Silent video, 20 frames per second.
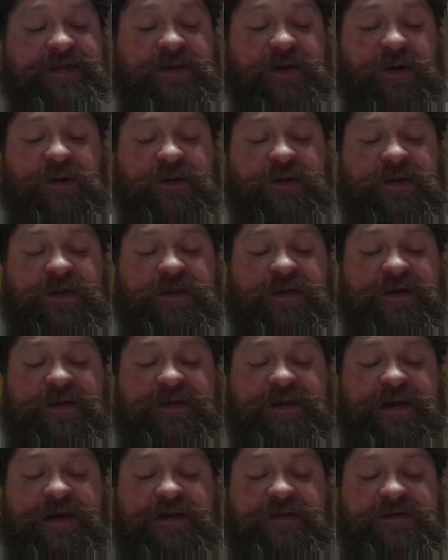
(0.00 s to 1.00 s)
The only thing
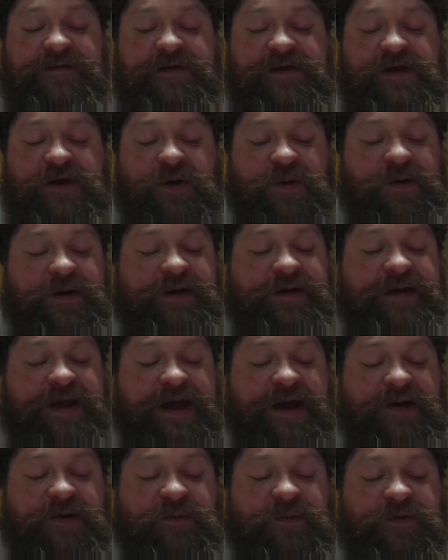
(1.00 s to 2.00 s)
they could see going
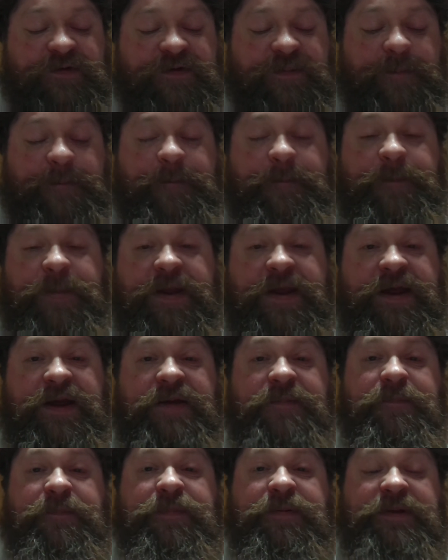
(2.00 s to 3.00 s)
down was a big
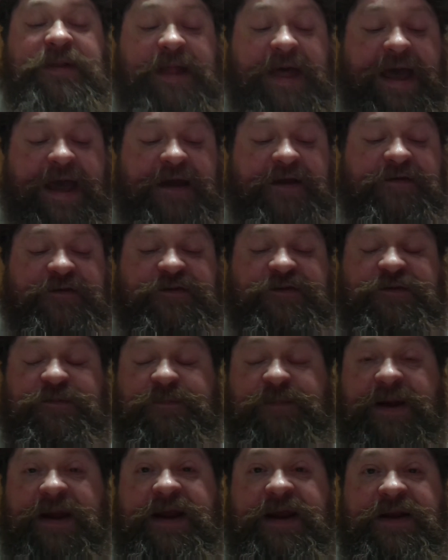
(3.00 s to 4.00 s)
black
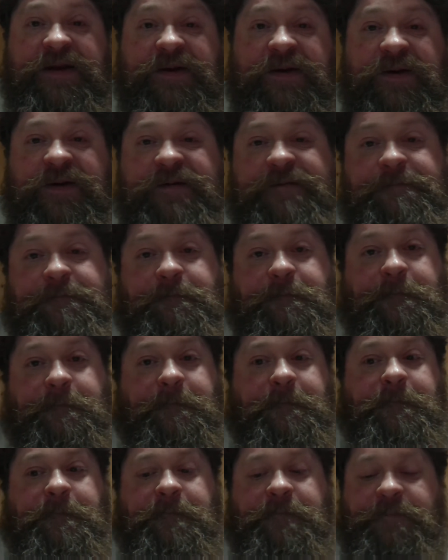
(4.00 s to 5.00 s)
spider.
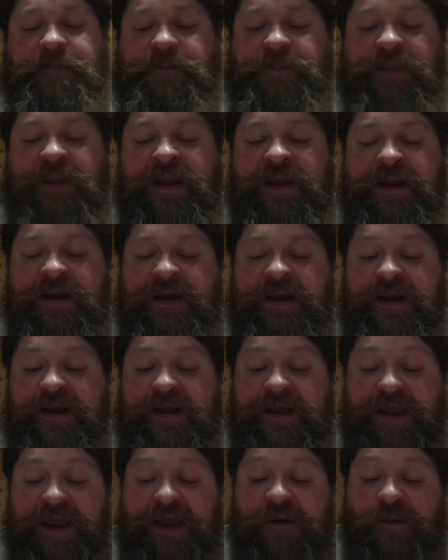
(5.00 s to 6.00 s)
Mm.
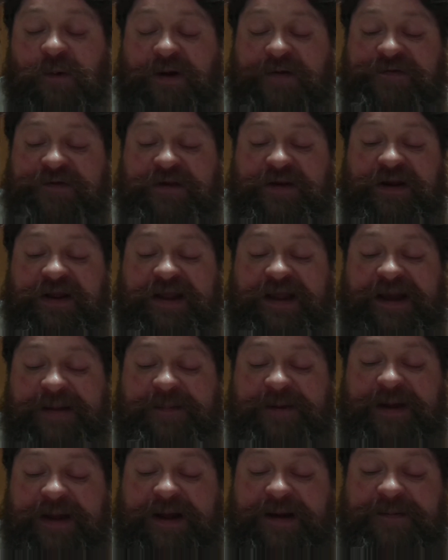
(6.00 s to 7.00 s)
He wasn't
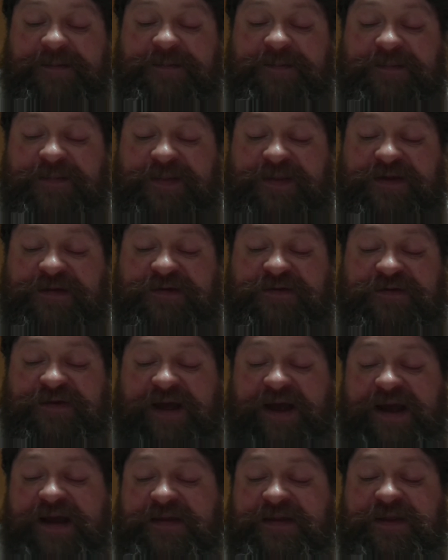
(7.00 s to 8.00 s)
coming up this
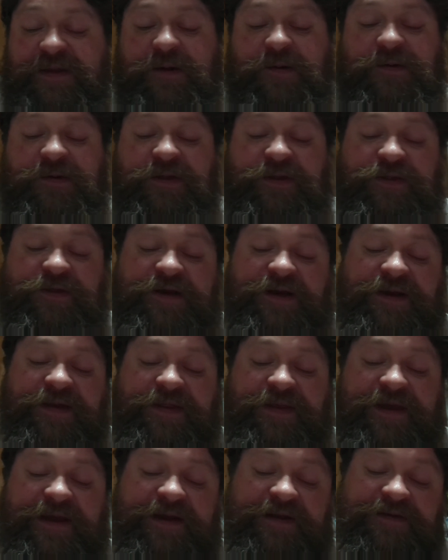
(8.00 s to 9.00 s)
side. The only thing
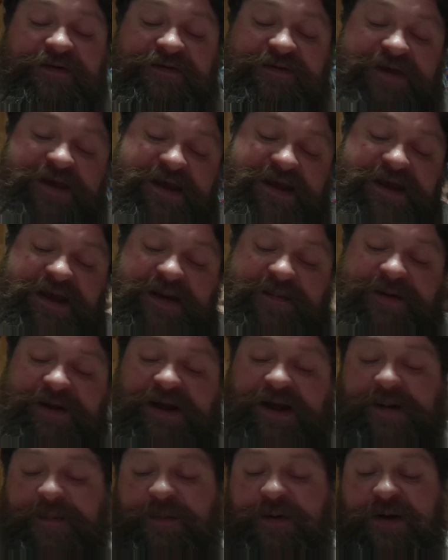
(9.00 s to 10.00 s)
they could see coming
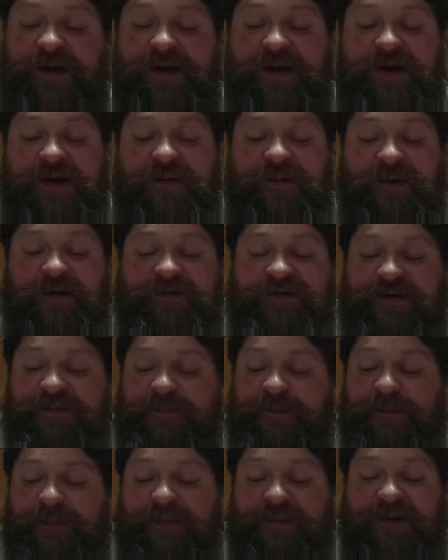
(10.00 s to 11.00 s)
up was a
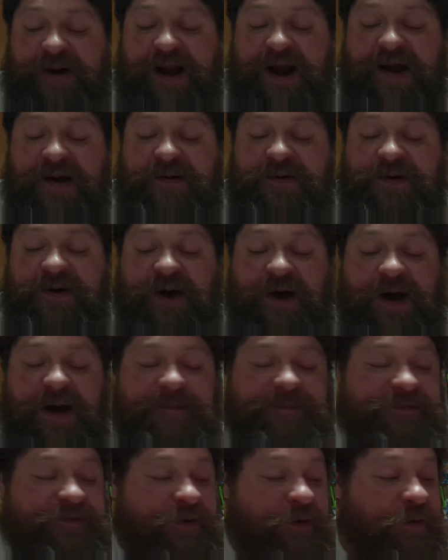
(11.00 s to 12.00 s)
brown
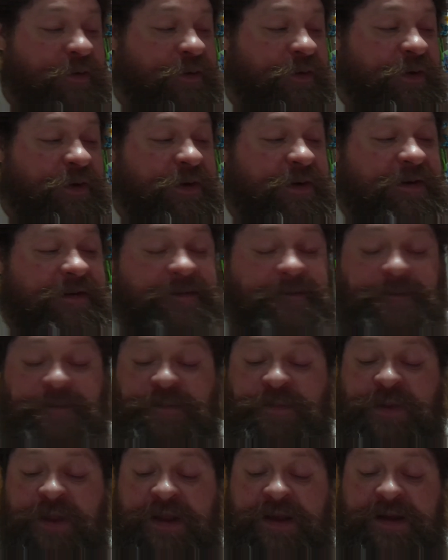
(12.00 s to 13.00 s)
hop toad.
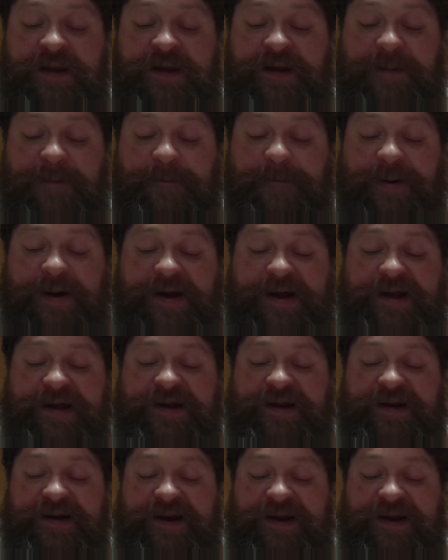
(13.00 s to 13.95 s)
but